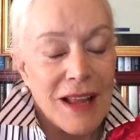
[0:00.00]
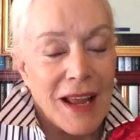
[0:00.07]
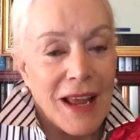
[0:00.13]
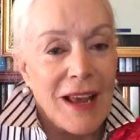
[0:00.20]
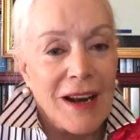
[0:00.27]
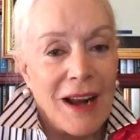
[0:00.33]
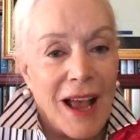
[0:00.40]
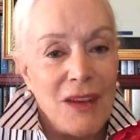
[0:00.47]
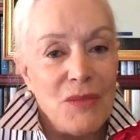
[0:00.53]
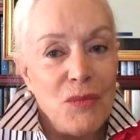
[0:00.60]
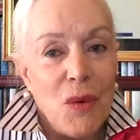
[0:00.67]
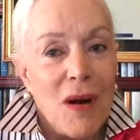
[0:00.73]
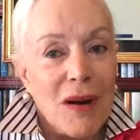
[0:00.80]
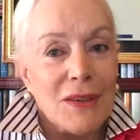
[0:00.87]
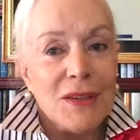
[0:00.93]
and I
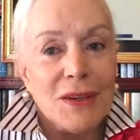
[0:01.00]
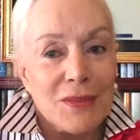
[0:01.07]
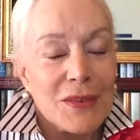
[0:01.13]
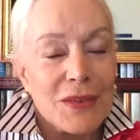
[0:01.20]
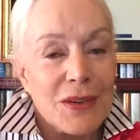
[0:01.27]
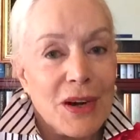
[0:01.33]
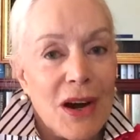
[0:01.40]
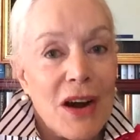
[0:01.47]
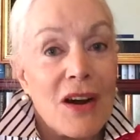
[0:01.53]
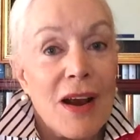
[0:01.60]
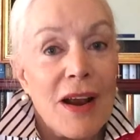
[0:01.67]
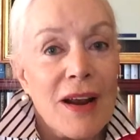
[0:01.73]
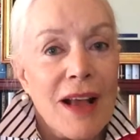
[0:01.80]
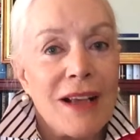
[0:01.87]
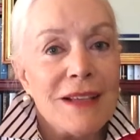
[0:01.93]
walked over to her,
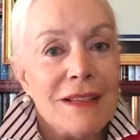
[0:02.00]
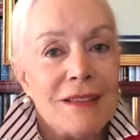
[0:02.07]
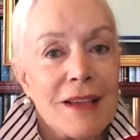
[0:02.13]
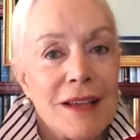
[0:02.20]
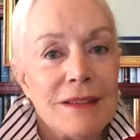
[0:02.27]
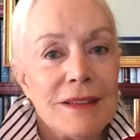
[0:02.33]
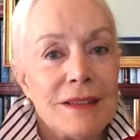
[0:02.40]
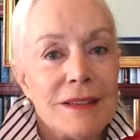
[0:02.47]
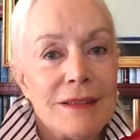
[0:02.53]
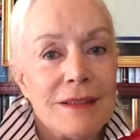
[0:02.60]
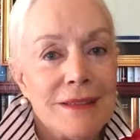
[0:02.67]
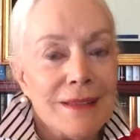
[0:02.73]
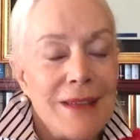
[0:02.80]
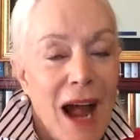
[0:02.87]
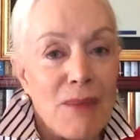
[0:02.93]
and I said,
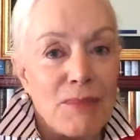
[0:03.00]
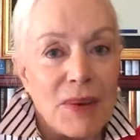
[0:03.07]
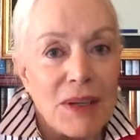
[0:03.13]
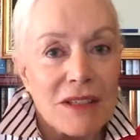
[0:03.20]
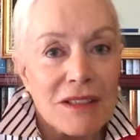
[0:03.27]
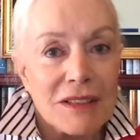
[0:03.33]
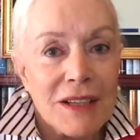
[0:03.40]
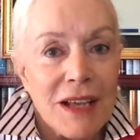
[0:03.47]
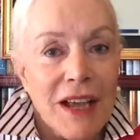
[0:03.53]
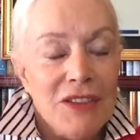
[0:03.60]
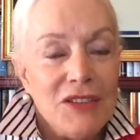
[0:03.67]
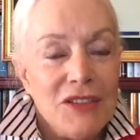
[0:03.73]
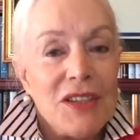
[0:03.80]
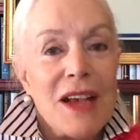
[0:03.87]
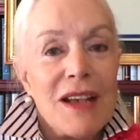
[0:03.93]
stop it.
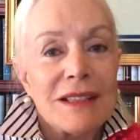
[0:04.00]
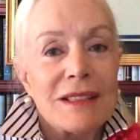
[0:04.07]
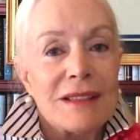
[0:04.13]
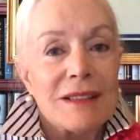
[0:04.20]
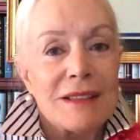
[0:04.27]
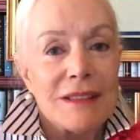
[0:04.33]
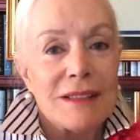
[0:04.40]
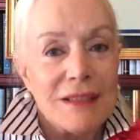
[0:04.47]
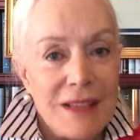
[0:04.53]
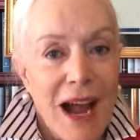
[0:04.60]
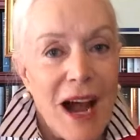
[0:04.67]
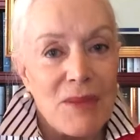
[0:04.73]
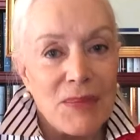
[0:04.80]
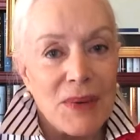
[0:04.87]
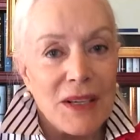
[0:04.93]
Just
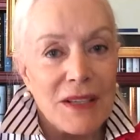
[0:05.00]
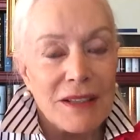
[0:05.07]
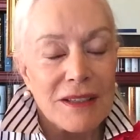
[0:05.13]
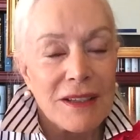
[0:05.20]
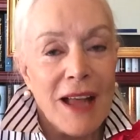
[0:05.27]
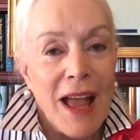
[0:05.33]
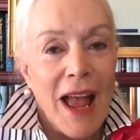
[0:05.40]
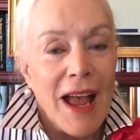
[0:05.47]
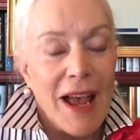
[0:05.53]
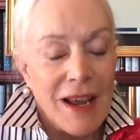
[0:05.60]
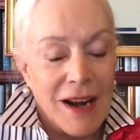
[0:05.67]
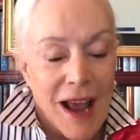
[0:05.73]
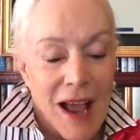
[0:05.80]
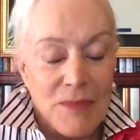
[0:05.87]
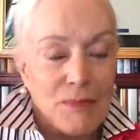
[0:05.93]
stop it.
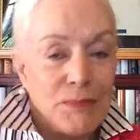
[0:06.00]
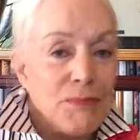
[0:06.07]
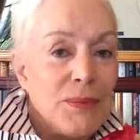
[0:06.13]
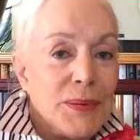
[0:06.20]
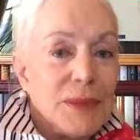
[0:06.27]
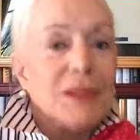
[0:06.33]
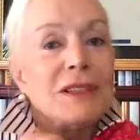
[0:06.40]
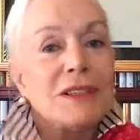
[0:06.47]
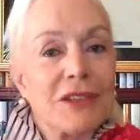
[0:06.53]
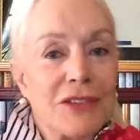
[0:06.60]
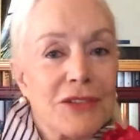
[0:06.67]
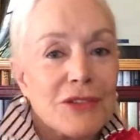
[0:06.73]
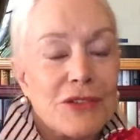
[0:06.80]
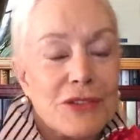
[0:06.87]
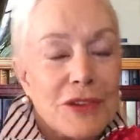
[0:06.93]
And I pulled her
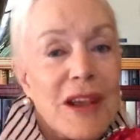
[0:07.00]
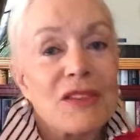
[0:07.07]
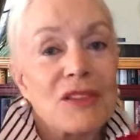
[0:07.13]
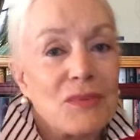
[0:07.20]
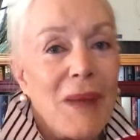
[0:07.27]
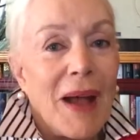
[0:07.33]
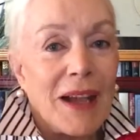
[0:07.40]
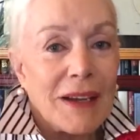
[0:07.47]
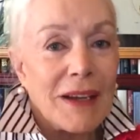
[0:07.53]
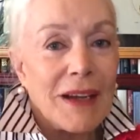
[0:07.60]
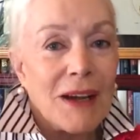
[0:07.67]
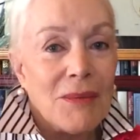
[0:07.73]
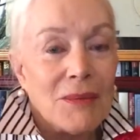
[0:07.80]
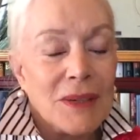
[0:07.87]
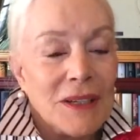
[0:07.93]
dress back
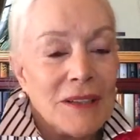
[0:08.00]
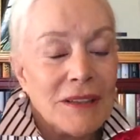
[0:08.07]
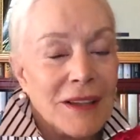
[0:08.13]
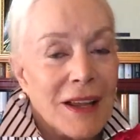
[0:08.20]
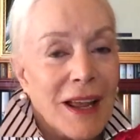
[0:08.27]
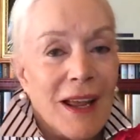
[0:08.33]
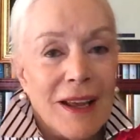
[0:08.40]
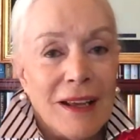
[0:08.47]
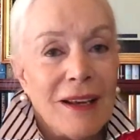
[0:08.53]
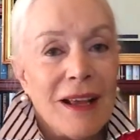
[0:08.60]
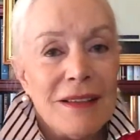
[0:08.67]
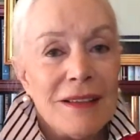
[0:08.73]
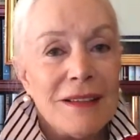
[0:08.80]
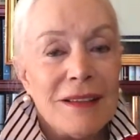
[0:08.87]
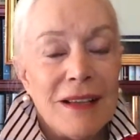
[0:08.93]
up. And
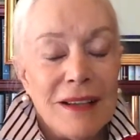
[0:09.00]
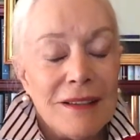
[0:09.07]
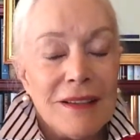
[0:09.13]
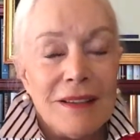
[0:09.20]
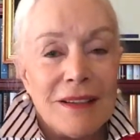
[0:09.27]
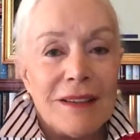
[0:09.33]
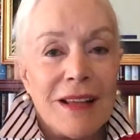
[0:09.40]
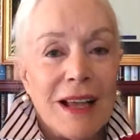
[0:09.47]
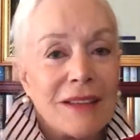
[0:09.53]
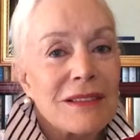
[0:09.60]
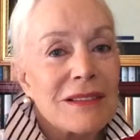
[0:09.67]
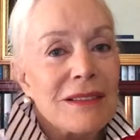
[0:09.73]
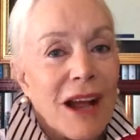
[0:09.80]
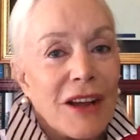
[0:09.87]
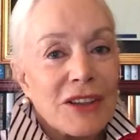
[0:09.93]
I said,
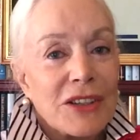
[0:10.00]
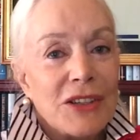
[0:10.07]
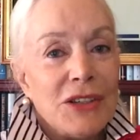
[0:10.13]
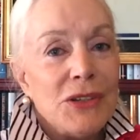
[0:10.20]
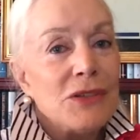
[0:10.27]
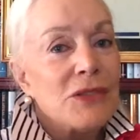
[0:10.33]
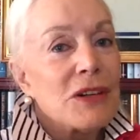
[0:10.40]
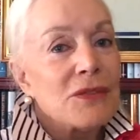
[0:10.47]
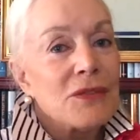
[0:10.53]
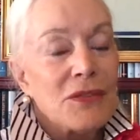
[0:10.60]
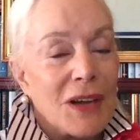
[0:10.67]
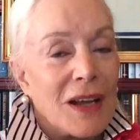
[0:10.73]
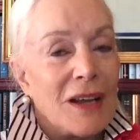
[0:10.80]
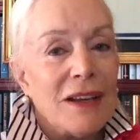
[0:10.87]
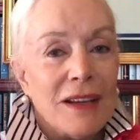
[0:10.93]
that's not cute or
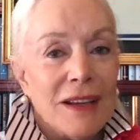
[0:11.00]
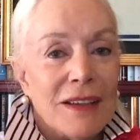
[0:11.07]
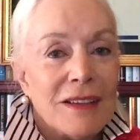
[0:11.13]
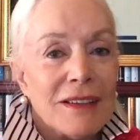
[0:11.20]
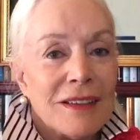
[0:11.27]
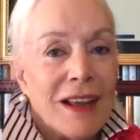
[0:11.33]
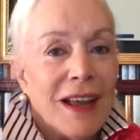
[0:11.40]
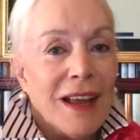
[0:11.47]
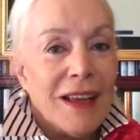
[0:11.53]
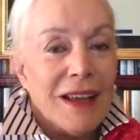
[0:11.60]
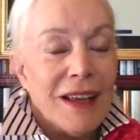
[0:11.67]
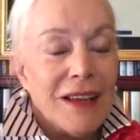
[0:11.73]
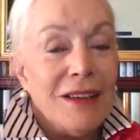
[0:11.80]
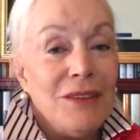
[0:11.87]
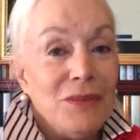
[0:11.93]
funny.
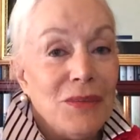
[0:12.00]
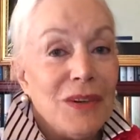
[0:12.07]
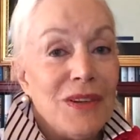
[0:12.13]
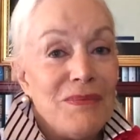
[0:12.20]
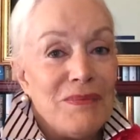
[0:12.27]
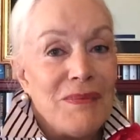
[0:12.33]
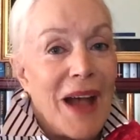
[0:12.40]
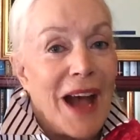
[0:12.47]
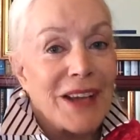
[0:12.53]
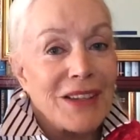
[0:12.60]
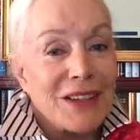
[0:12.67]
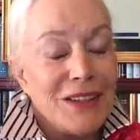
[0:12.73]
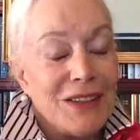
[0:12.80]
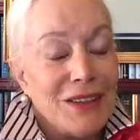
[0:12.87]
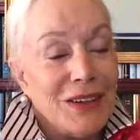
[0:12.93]
And went back,
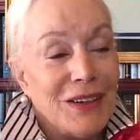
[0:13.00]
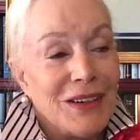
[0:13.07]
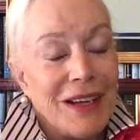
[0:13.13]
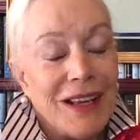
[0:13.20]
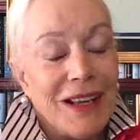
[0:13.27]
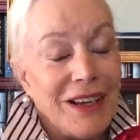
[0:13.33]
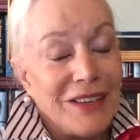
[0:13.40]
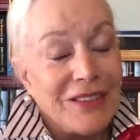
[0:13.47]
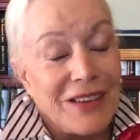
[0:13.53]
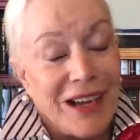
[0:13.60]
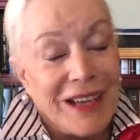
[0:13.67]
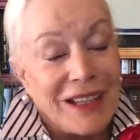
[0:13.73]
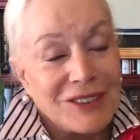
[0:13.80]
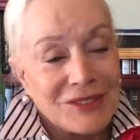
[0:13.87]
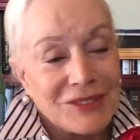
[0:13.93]
Anyway,